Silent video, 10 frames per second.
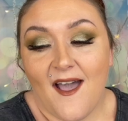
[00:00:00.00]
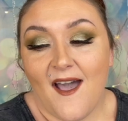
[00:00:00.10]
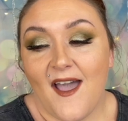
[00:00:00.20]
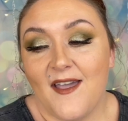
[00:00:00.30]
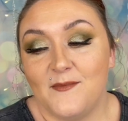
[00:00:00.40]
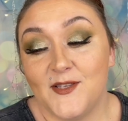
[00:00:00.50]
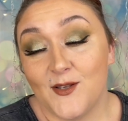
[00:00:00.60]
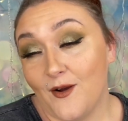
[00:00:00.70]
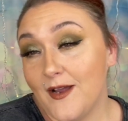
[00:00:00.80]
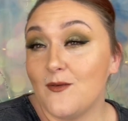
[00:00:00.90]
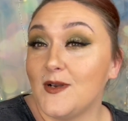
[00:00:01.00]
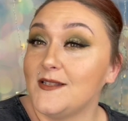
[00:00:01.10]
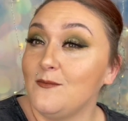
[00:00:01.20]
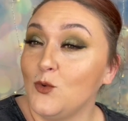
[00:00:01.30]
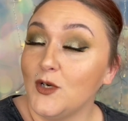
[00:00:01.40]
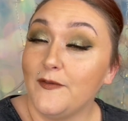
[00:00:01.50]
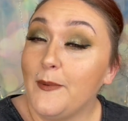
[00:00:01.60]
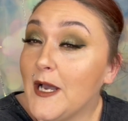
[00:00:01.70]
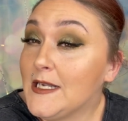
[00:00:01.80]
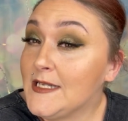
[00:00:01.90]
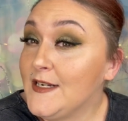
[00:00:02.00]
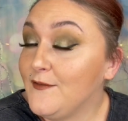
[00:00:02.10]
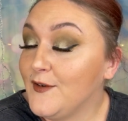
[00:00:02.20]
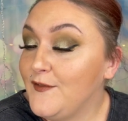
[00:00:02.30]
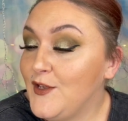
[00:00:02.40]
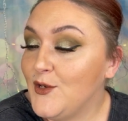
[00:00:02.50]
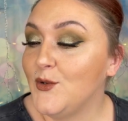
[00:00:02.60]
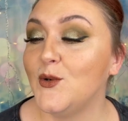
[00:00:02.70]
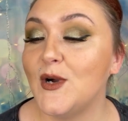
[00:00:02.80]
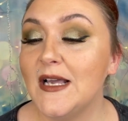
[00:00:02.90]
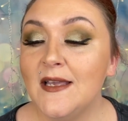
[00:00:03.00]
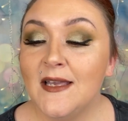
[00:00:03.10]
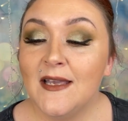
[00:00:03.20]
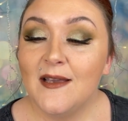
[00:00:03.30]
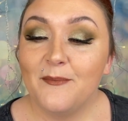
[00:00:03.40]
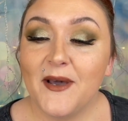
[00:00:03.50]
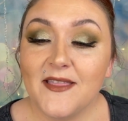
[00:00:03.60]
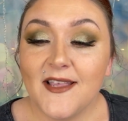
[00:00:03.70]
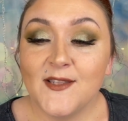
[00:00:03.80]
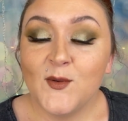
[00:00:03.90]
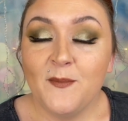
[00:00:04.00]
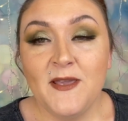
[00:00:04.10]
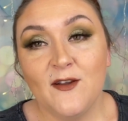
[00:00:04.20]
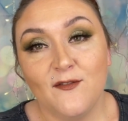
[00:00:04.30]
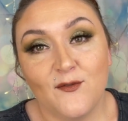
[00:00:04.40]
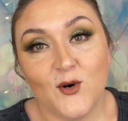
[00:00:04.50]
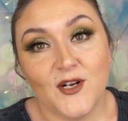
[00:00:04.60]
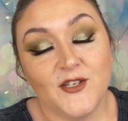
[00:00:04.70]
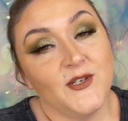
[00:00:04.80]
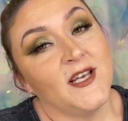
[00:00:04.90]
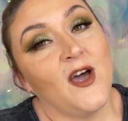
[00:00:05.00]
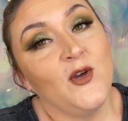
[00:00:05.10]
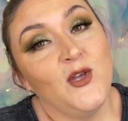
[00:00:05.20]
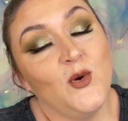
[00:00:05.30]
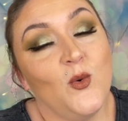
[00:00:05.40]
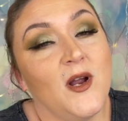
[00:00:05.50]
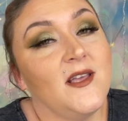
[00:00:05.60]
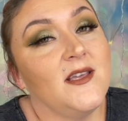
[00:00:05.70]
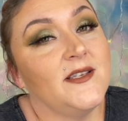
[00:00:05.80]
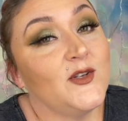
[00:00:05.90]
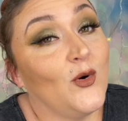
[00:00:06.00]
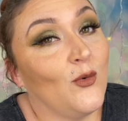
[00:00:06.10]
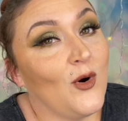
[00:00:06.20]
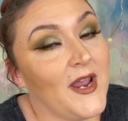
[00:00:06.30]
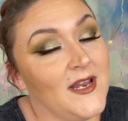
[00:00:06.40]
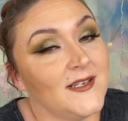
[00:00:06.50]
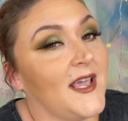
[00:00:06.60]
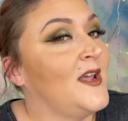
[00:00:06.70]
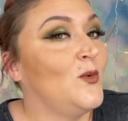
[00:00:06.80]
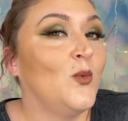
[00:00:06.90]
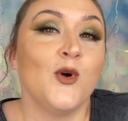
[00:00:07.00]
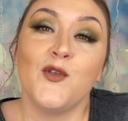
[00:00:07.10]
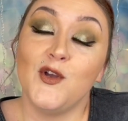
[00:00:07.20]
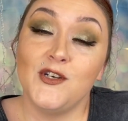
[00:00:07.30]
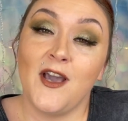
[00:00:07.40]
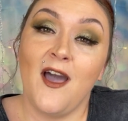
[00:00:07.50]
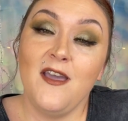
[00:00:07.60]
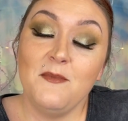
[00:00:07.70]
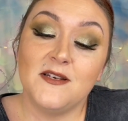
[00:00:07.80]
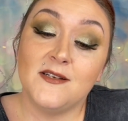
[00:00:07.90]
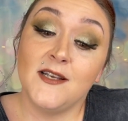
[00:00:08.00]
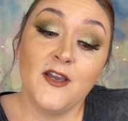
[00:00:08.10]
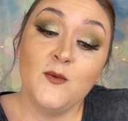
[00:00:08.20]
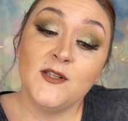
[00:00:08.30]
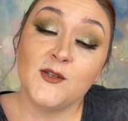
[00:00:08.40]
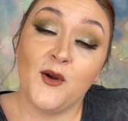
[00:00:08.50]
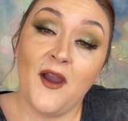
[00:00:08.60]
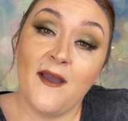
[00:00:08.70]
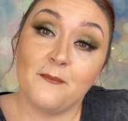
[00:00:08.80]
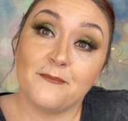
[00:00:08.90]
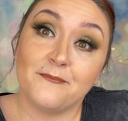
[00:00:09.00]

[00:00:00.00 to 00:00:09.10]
I'm sorry it wasn't more of a positive review, but that's what I'm here for, to tell you what is great and worth your time and to tell you what's crap.